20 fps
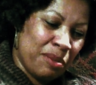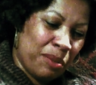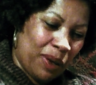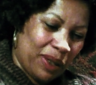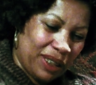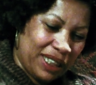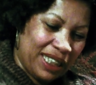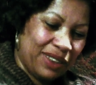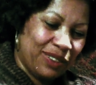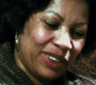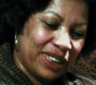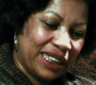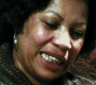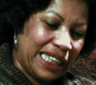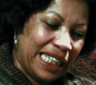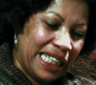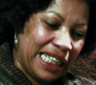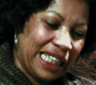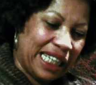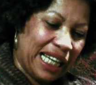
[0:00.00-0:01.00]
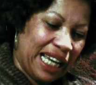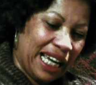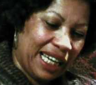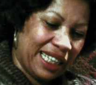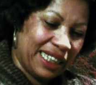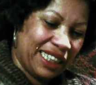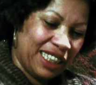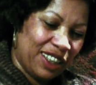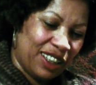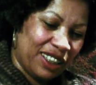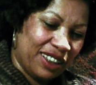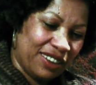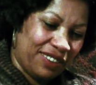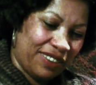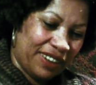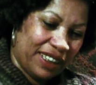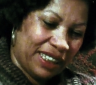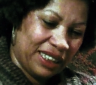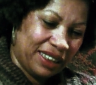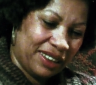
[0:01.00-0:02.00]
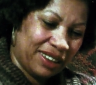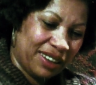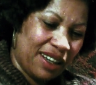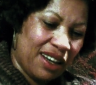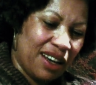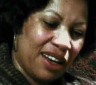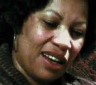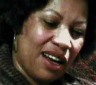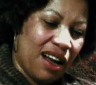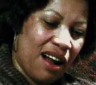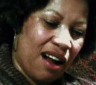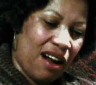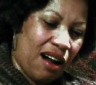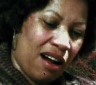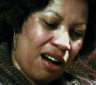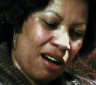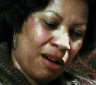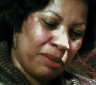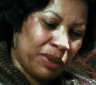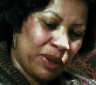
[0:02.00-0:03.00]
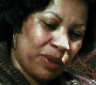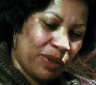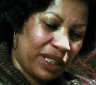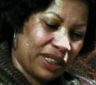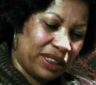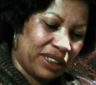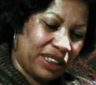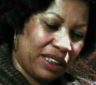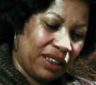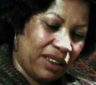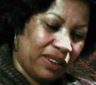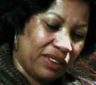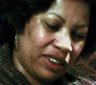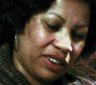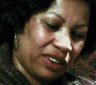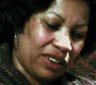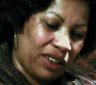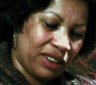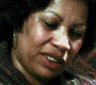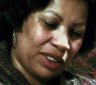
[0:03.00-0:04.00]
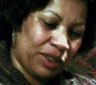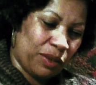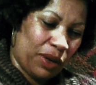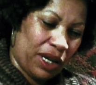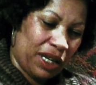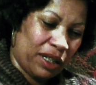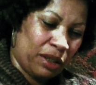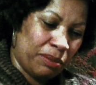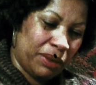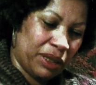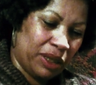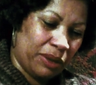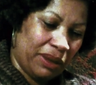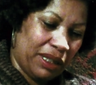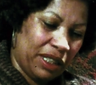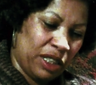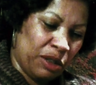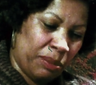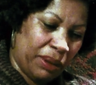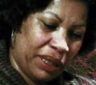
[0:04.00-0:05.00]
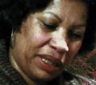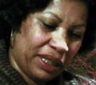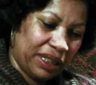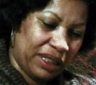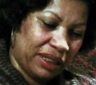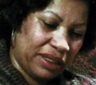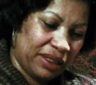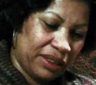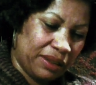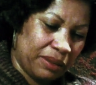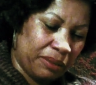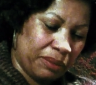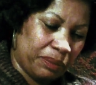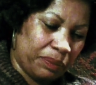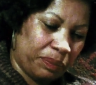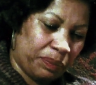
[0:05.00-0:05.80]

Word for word: Pauline was leaning idly on the fence, her arms resting on the cross rail between the pickets.